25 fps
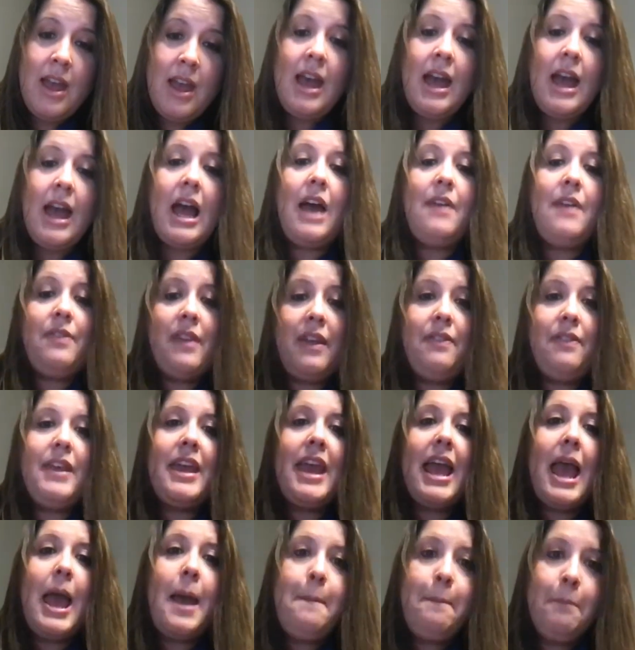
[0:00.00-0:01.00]
And then the
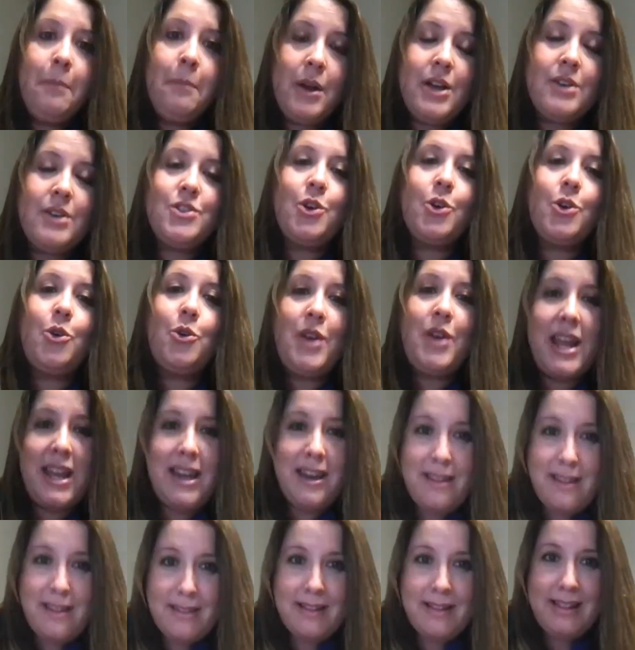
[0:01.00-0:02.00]
embryos are created
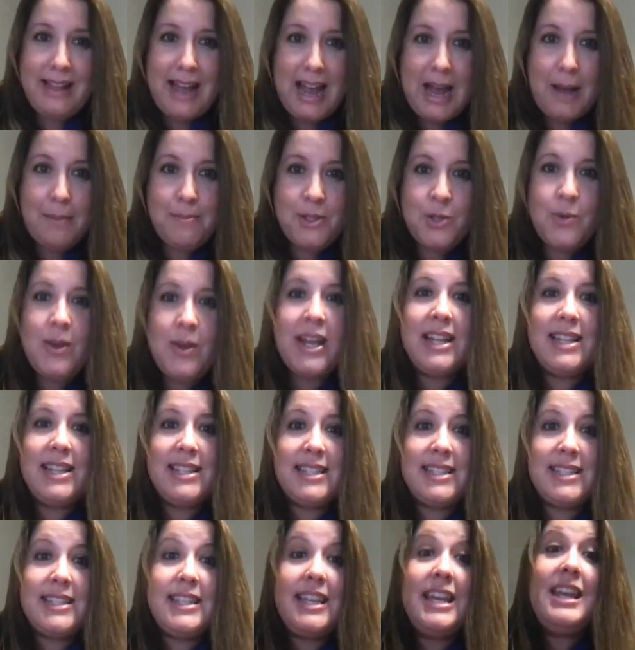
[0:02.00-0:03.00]
in the lab. So we can
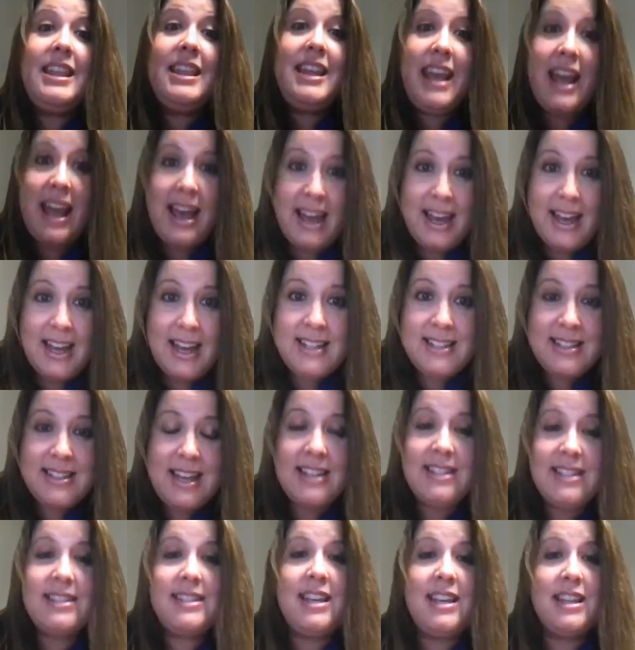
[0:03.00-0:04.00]
see the eggs
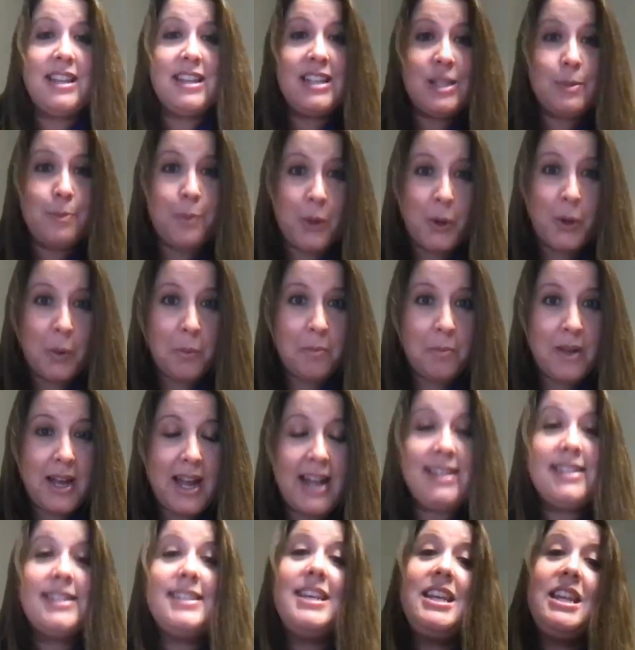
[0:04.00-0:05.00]
and see the sperm and
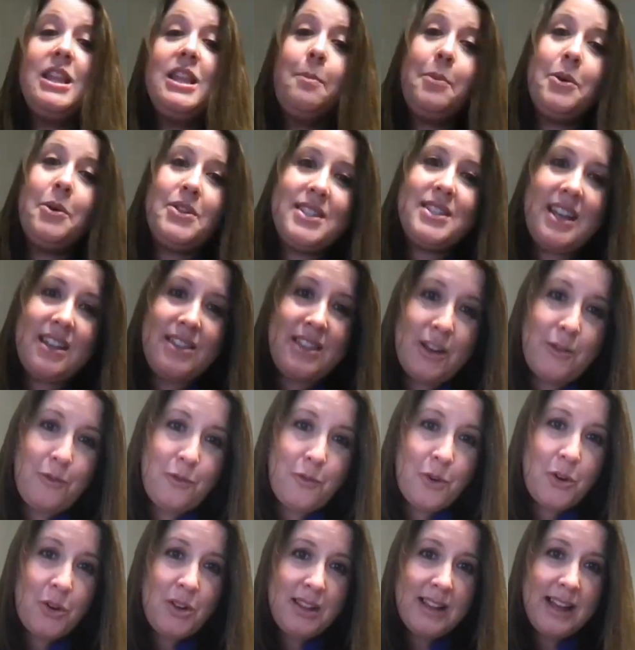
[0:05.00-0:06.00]
see the percent that
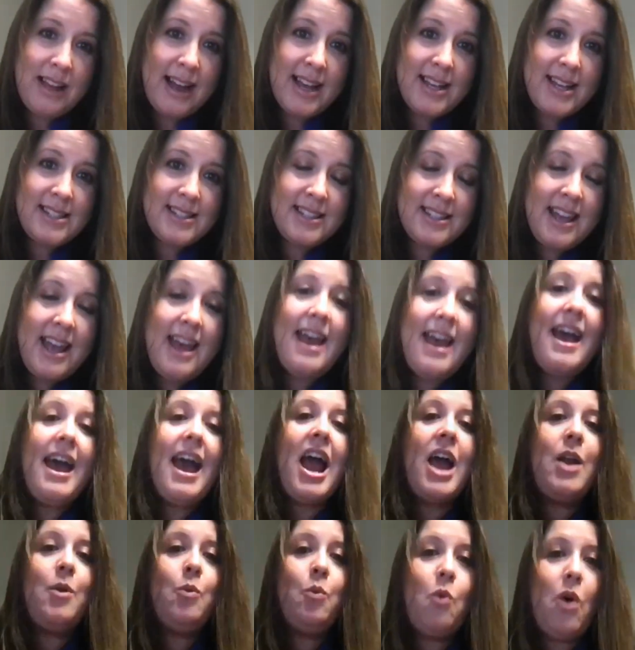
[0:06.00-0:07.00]
fertilize
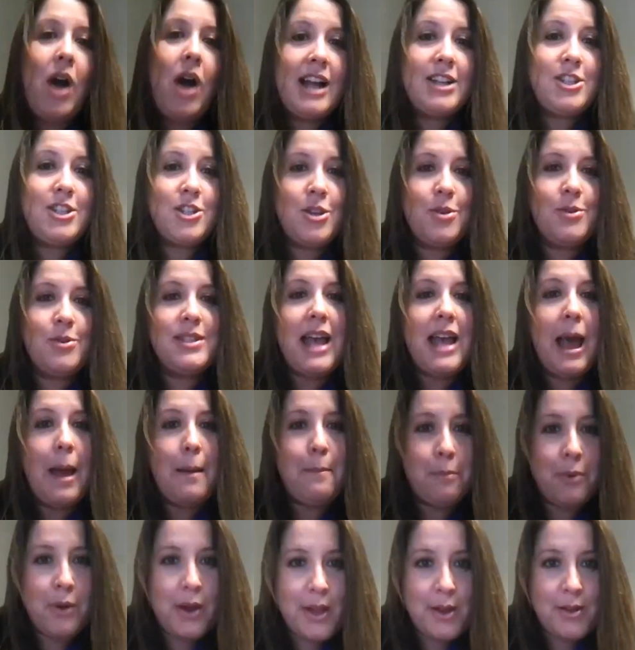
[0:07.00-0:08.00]
and watch those
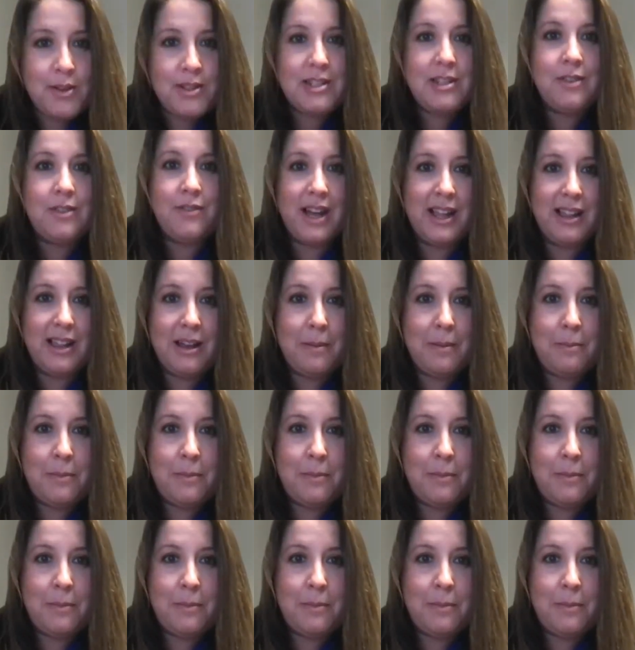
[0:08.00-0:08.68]
embryos develop.